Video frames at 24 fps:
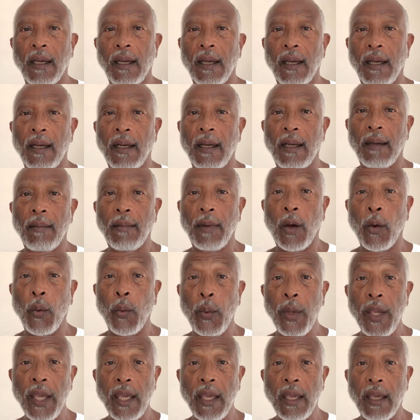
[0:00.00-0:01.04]
a
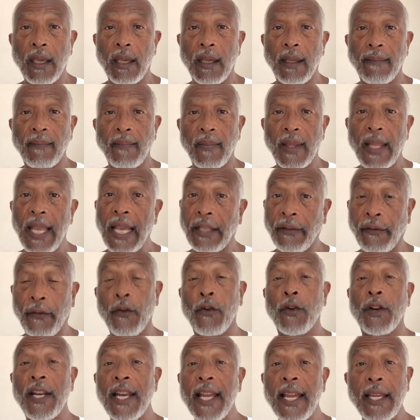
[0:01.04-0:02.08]
week, that's
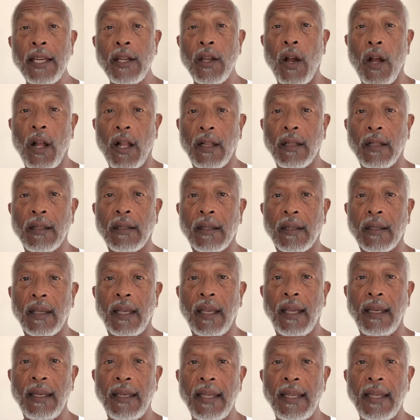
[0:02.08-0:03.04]
$49. And